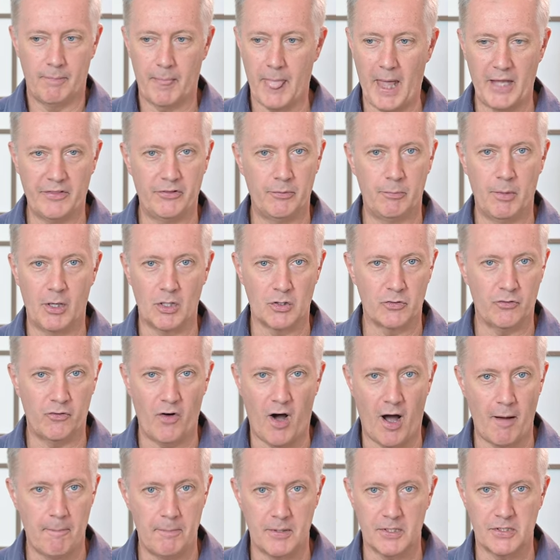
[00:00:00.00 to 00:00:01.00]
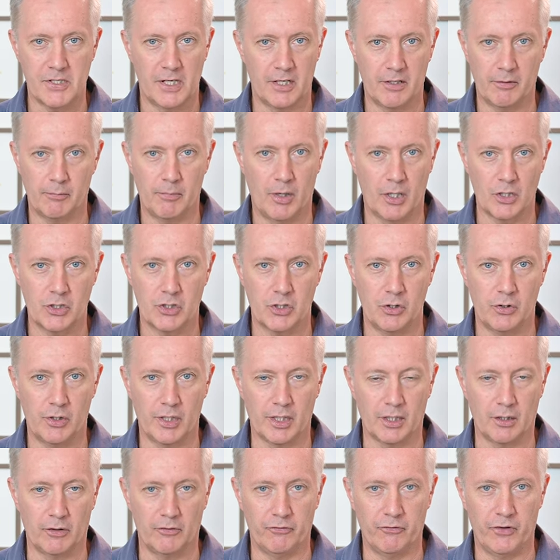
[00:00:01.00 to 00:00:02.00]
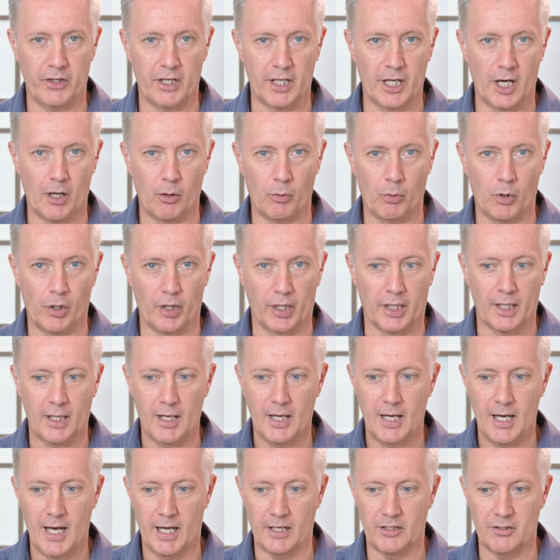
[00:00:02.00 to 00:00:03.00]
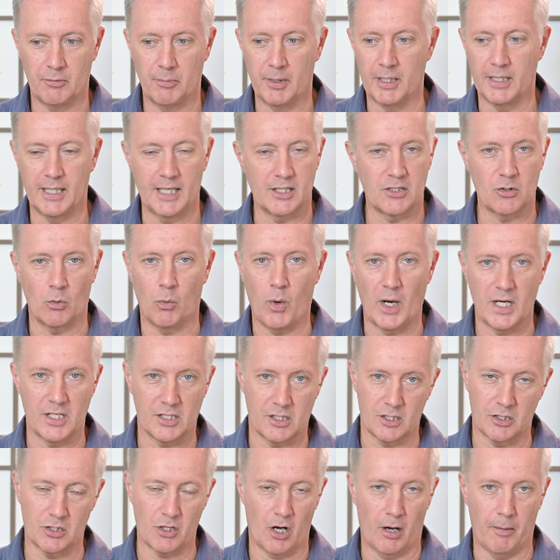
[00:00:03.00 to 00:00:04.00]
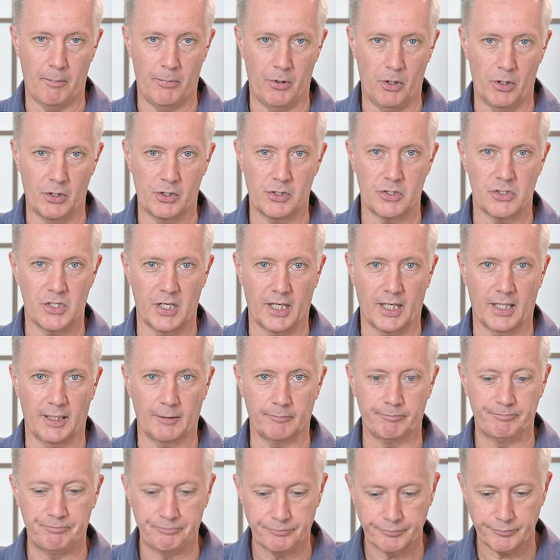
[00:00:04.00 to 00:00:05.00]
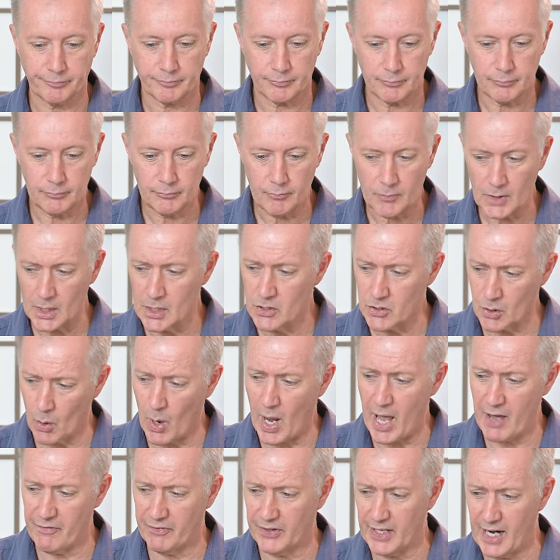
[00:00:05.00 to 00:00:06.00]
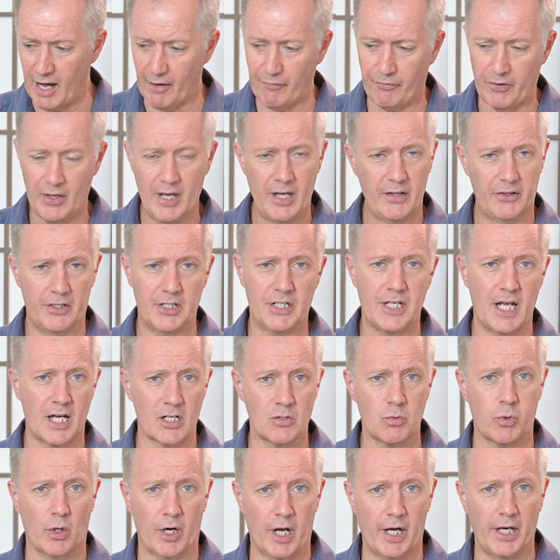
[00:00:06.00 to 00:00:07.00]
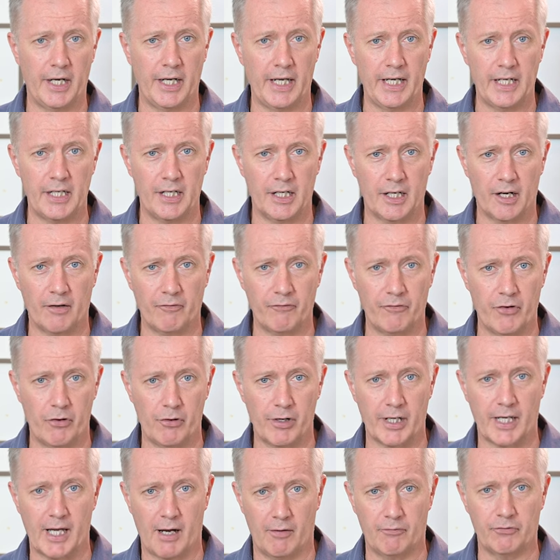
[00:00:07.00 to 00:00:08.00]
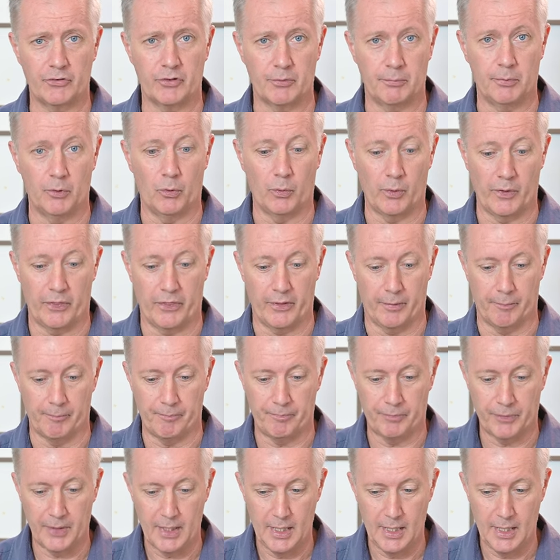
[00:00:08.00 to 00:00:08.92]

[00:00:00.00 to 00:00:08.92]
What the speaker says: at the most 5% of my shooting and video work. And to me, that's a waste of time purchasing it. So I have enough that does what I need and I'm very comfortable with them.